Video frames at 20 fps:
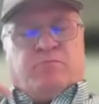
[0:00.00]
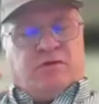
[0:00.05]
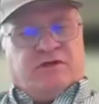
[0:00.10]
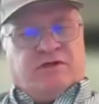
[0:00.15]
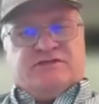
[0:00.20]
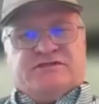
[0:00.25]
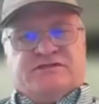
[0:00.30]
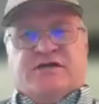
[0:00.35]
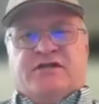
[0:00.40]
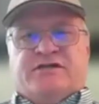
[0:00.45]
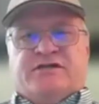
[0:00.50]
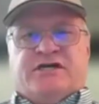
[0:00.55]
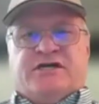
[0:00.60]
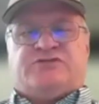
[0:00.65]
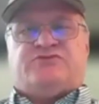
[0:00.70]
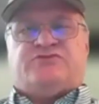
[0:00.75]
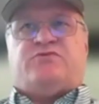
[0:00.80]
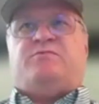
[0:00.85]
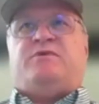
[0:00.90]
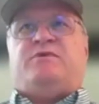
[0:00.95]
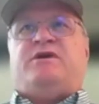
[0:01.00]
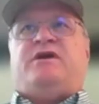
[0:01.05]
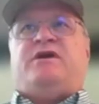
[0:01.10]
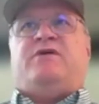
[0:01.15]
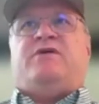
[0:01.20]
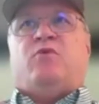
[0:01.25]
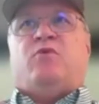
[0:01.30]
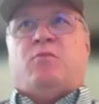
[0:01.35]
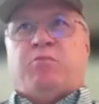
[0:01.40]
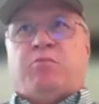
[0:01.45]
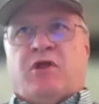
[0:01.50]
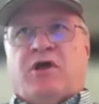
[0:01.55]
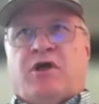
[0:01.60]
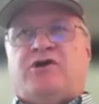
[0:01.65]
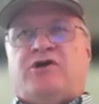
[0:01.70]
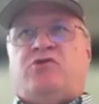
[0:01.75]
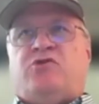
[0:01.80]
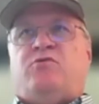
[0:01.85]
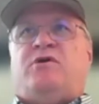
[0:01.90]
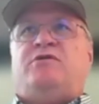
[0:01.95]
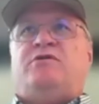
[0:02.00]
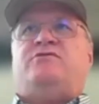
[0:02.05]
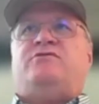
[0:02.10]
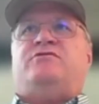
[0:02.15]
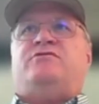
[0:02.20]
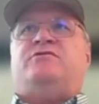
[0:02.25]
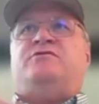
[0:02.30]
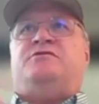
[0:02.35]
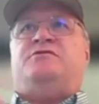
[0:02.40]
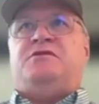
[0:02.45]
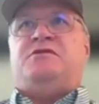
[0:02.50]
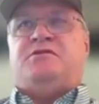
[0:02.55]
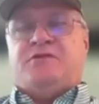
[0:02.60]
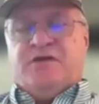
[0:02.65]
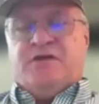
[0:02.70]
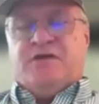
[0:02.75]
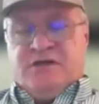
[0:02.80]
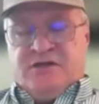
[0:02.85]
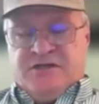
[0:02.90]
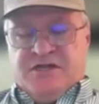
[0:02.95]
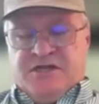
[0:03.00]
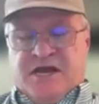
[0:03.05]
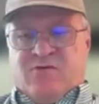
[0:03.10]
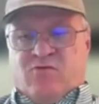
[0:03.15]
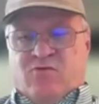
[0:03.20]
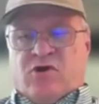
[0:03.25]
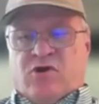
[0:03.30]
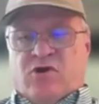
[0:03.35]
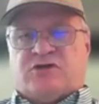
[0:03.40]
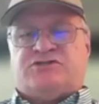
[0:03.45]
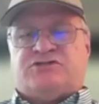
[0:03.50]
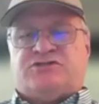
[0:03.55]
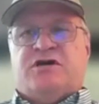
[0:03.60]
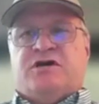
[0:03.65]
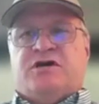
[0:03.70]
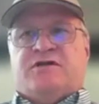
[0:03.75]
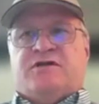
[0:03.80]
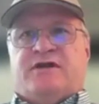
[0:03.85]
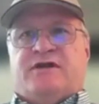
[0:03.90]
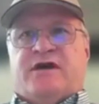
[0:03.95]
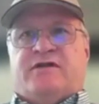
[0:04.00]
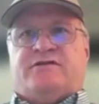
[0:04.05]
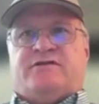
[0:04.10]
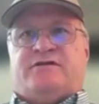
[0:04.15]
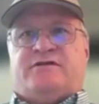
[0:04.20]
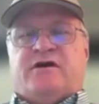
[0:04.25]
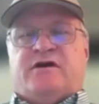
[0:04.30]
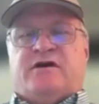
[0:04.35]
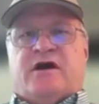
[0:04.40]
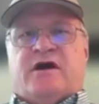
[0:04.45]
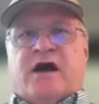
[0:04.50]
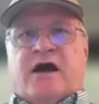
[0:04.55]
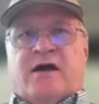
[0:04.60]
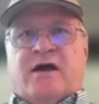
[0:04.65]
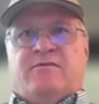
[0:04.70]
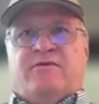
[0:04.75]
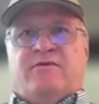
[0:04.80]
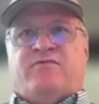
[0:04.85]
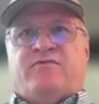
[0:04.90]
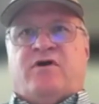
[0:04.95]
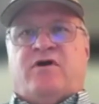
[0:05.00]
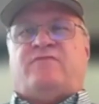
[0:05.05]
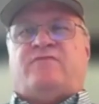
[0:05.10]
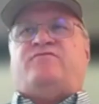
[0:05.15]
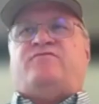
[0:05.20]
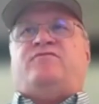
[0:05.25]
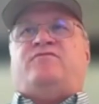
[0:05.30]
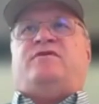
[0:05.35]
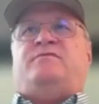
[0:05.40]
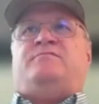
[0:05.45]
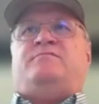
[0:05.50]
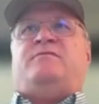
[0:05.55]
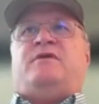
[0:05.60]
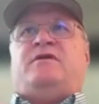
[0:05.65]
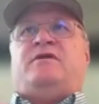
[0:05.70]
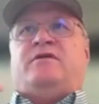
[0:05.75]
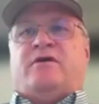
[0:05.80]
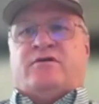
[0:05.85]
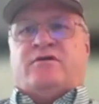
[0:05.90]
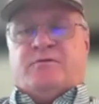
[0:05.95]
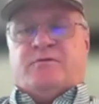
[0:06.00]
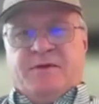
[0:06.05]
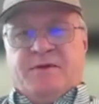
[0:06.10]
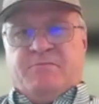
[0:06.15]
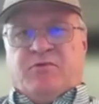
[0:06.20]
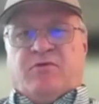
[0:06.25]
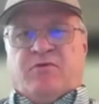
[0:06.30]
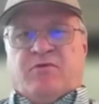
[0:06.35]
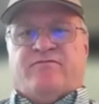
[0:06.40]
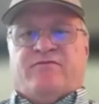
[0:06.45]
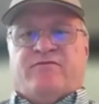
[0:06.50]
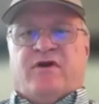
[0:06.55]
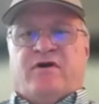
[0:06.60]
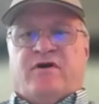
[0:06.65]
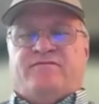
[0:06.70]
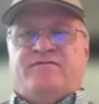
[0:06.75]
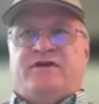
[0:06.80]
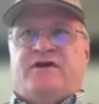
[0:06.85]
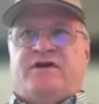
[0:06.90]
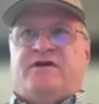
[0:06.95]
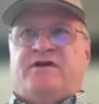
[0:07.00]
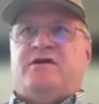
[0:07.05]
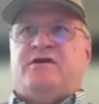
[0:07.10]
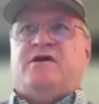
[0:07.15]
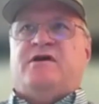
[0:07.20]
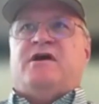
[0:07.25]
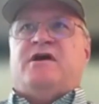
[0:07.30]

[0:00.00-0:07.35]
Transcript: please get in touch with me, and we'll plug you into the networks that I'm involved in and other people are involved in.